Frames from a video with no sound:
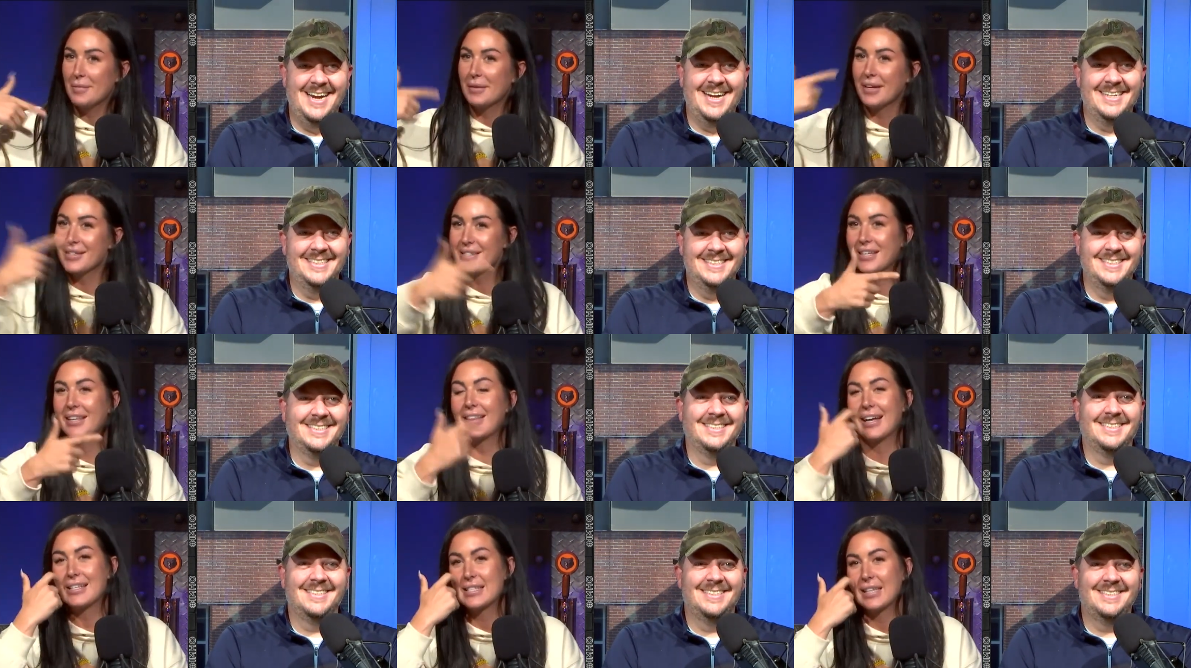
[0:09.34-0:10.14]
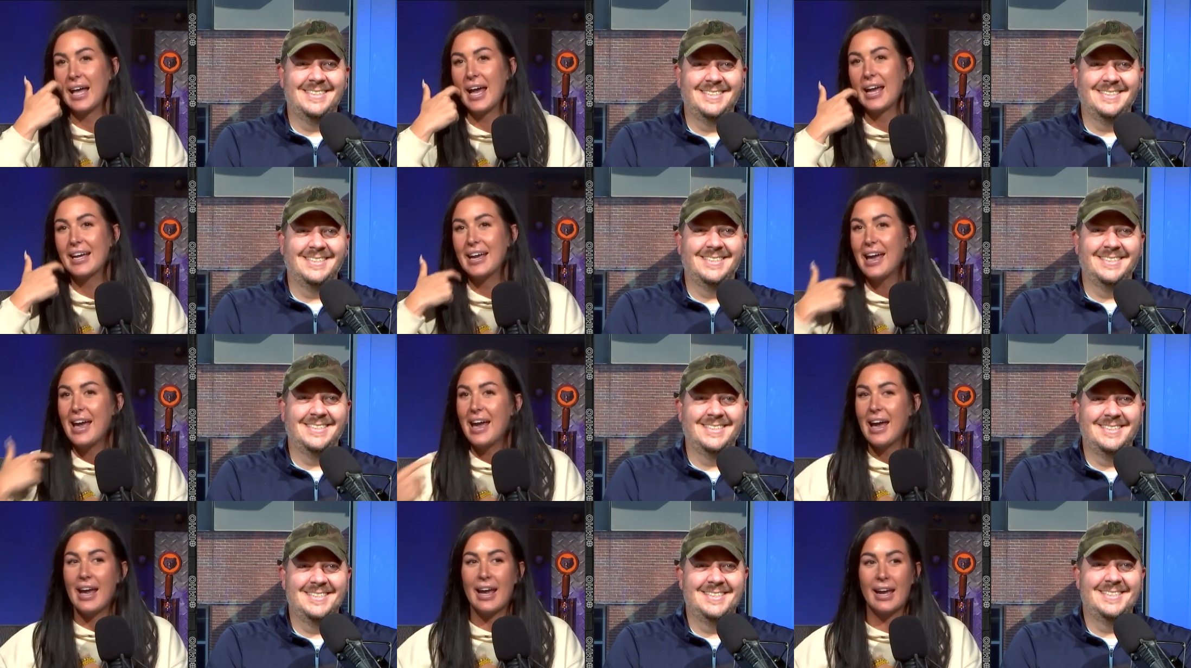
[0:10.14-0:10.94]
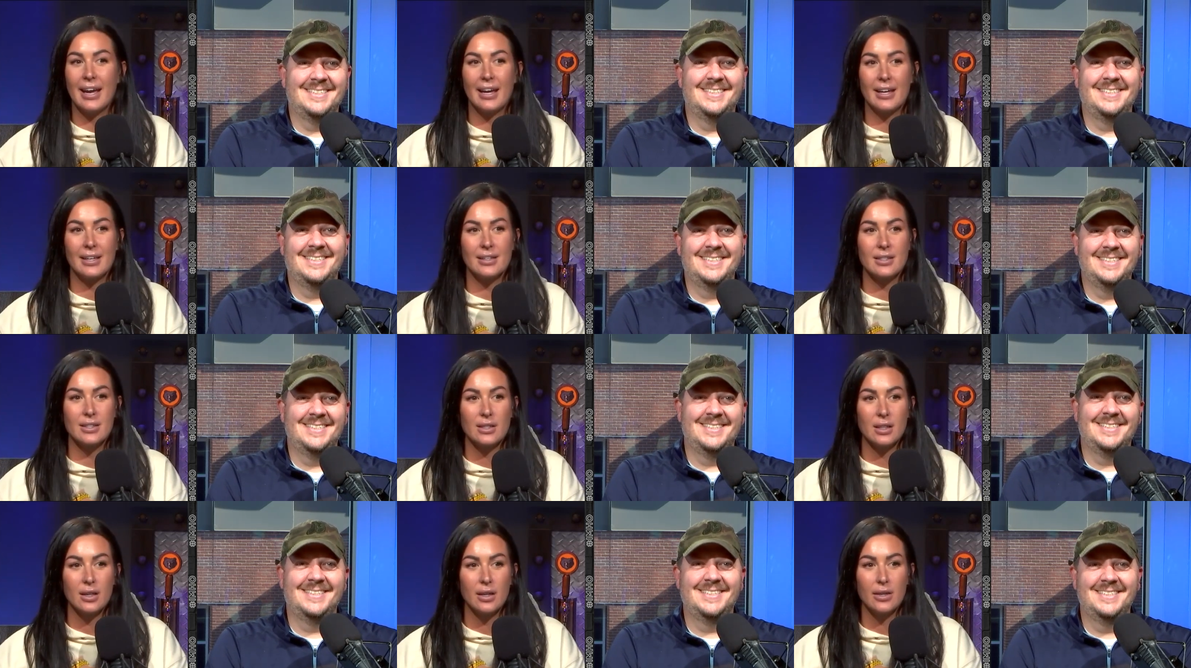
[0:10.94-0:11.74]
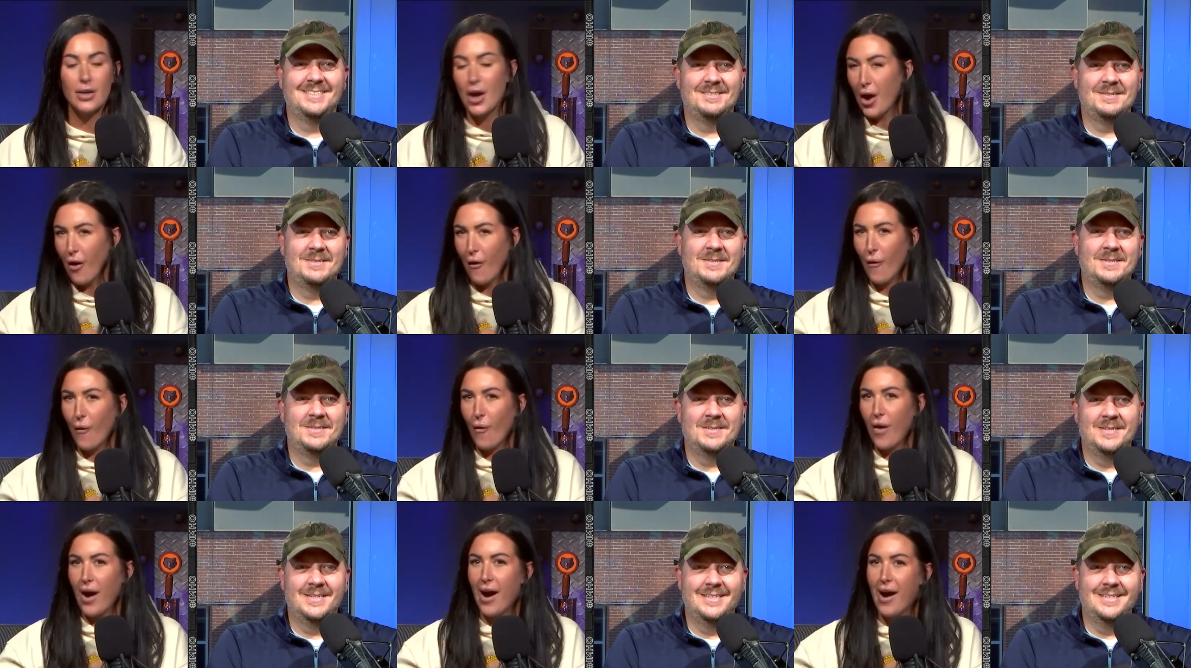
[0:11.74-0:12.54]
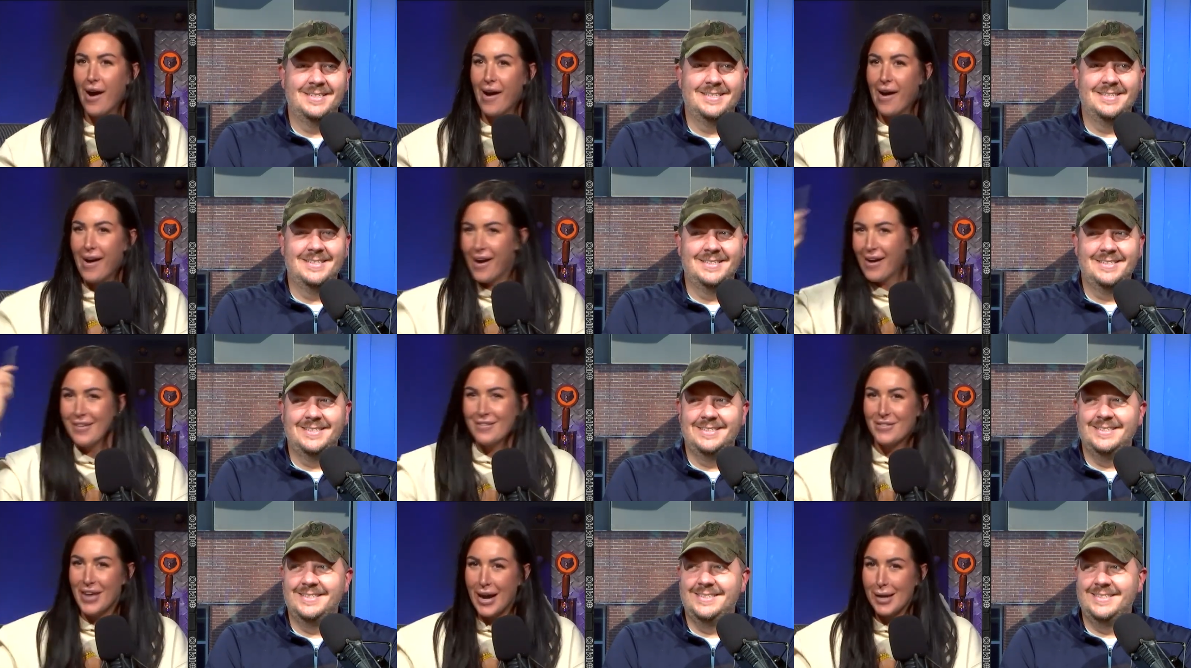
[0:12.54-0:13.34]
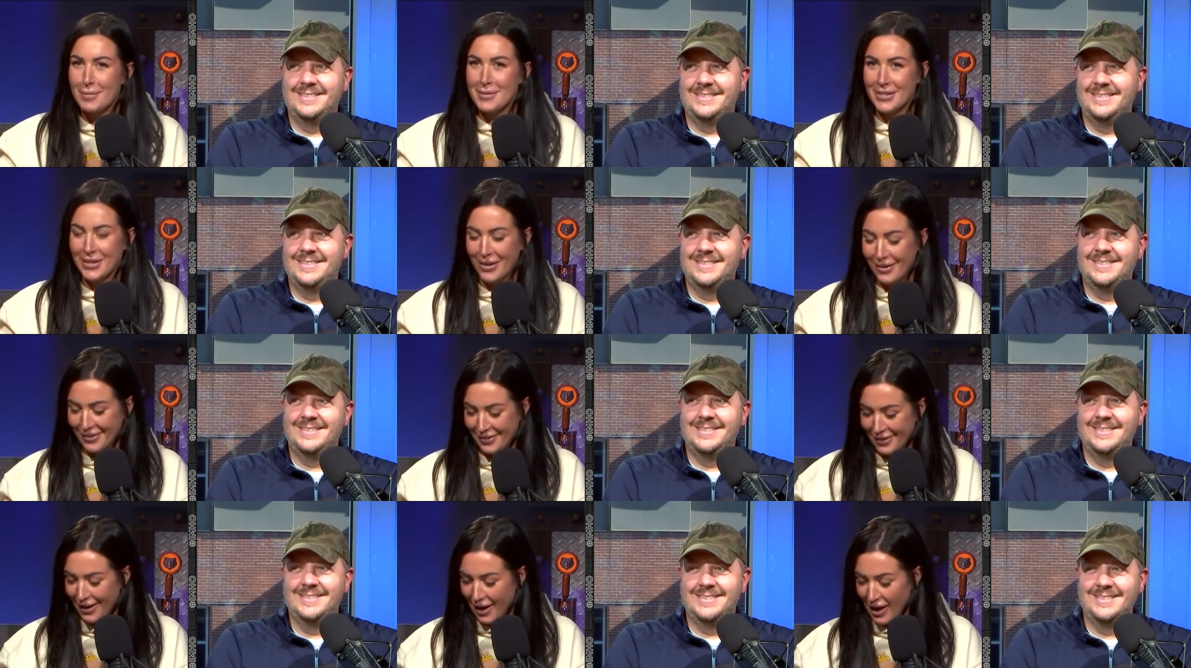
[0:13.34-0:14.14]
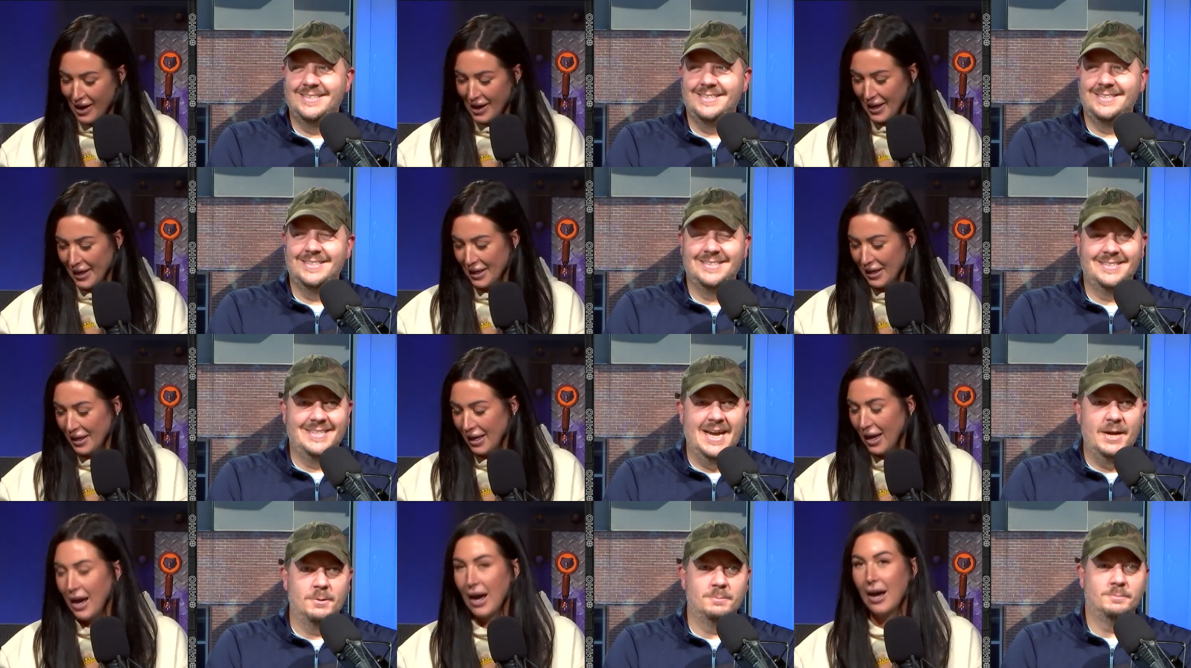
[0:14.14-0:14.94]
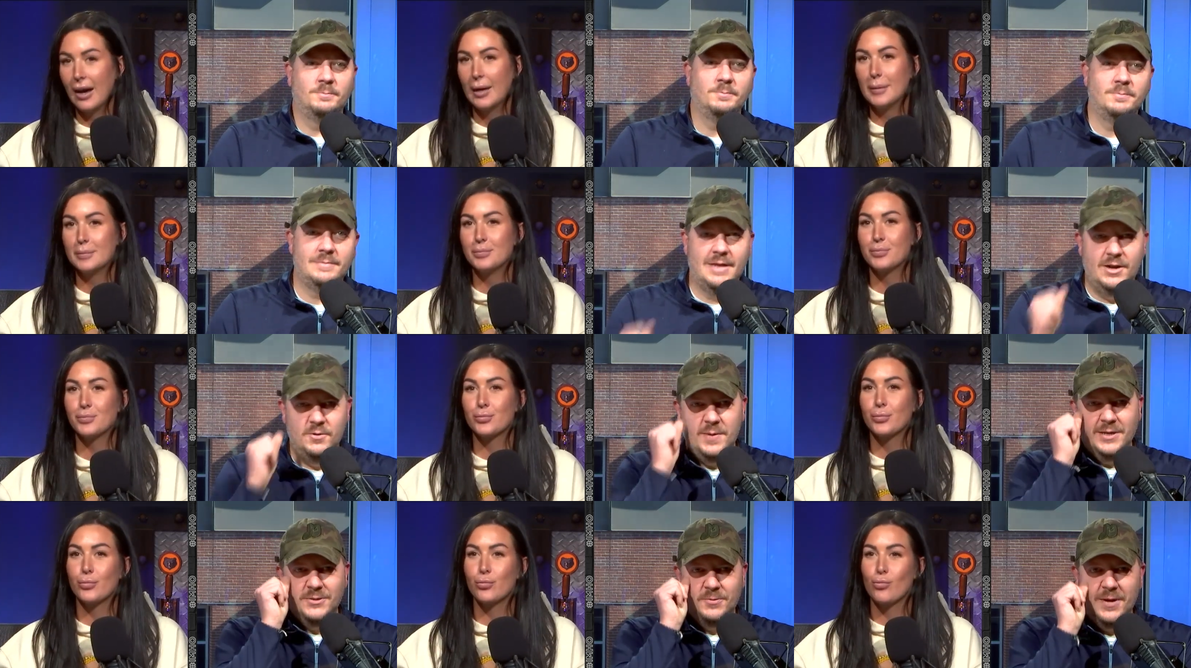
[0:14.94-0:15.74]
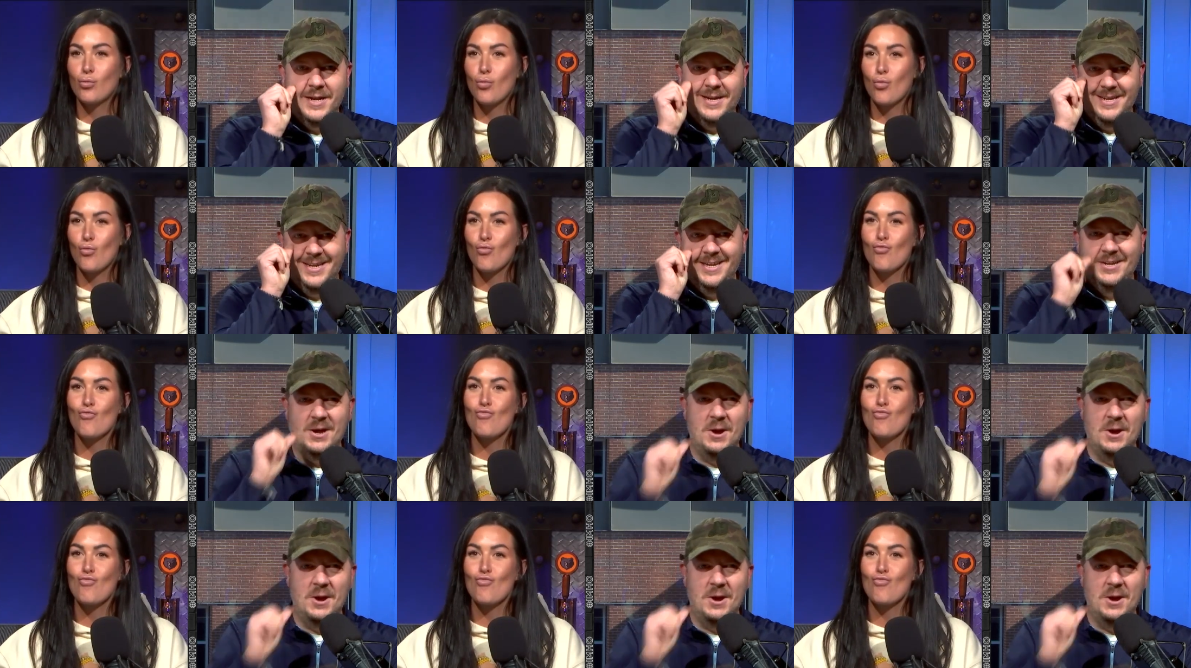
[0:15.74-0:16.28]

Speaker 1: yeah. Kelcey. That's Lang. And no, vibes are on high. Yeah. Um,
Speaker 2: Everybody's ready to get